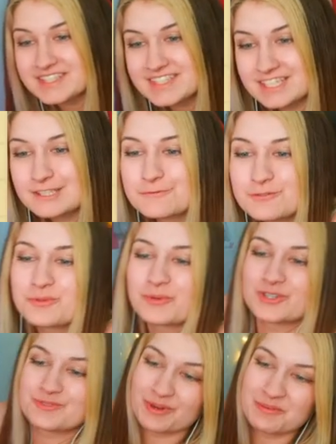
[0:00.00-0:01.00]
6, Food
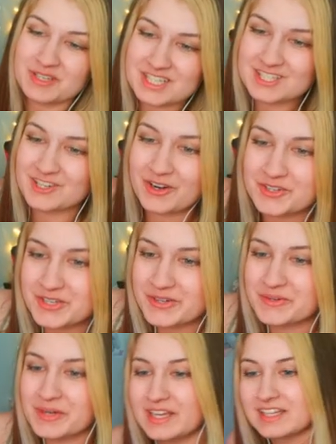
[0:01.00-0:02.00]
Wars, One Piece,
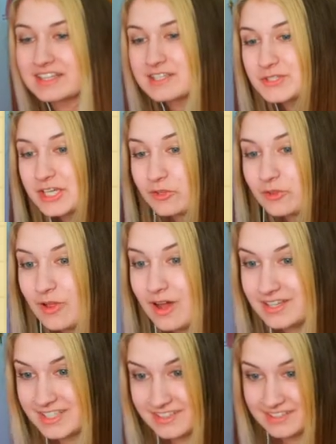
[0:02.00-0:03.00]
Naruto. That sounds like a
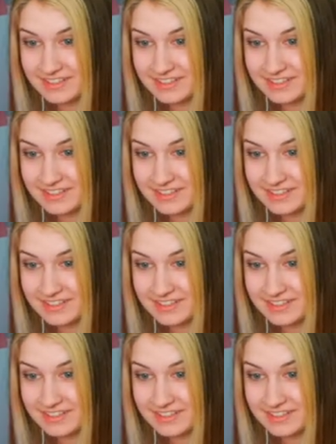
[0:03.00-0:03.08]
lot.